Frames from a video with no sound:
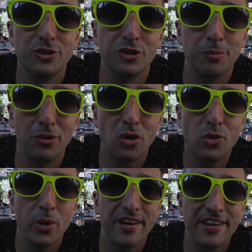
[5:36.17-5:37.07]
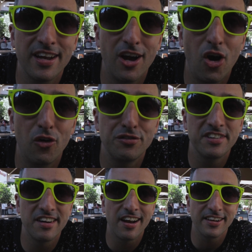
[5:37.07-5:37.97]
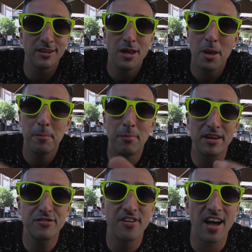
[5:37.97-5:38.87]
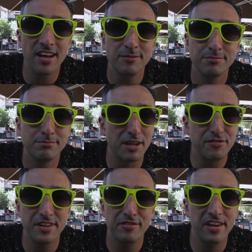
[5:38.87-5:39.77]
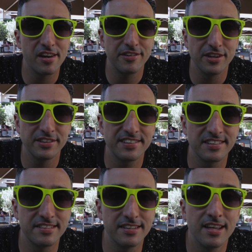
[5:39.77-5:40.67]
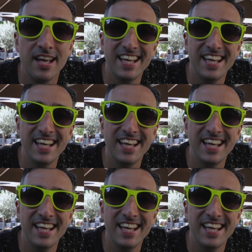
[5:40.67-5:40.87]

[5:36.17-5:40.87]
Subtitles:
to the Bloco area of Tirana, by far my favorite area in the city.